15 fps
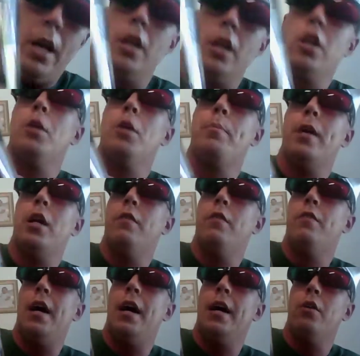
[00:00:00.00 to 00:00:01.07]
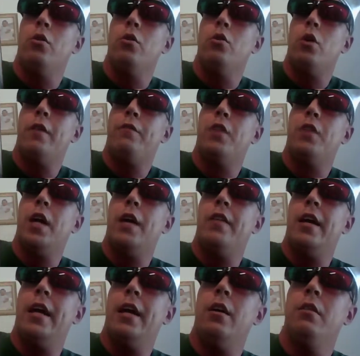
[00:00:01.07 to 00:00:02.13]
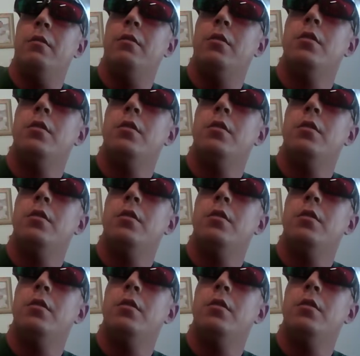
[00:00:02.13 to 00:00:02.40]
not a little bit of uh, Illinois flavor here?